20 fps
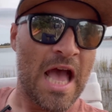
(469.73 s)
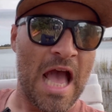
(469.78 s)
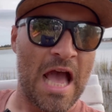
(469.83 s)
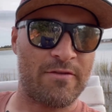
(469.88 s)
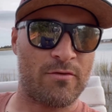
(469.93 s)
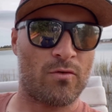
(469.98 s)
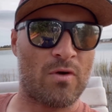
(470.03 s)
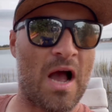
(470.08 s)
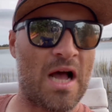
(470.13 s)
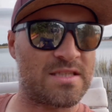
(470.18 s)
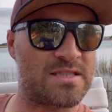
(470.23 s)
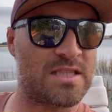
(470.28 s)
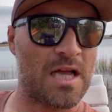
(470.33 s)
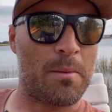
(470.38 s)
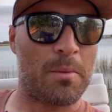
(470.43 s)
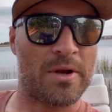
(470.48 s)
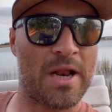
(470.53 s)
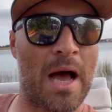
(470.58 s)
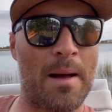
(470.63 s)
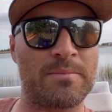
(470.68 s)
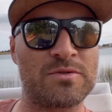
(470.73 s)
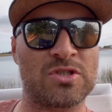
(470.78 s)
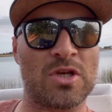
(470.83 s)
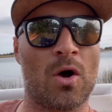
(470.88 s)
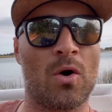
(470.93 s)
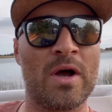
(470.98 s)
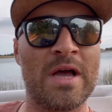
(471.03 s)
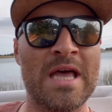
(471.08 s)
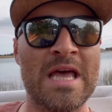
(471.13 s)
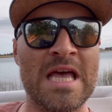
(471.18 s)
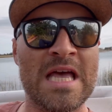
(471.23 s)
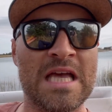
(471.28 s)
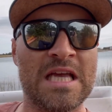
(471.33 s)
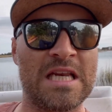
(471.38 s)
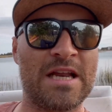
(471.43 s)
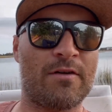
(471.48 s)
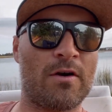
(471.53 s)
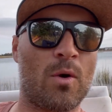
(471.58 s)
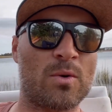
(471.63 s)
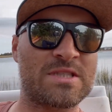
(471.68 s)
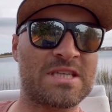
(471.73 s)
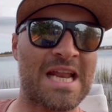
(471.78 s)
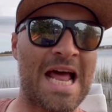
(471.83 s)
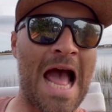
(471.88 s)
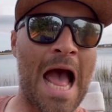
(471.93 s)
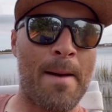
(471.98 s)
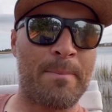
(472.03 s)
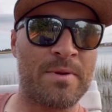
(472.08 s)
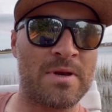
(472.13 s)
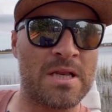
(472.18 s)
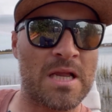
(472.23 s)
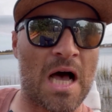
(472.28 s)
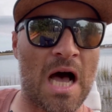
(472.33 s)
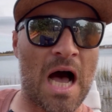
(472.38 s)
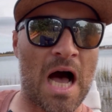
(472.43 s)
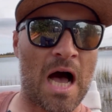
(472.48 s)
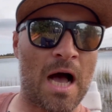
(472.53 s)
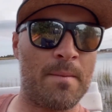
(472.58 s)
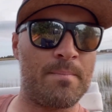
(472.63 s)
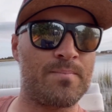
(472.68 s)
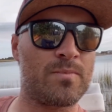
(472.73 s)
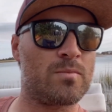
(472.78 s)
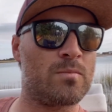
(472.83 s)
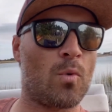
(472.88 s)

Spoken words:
Every rod's doubled up. So you never know what's going to happen.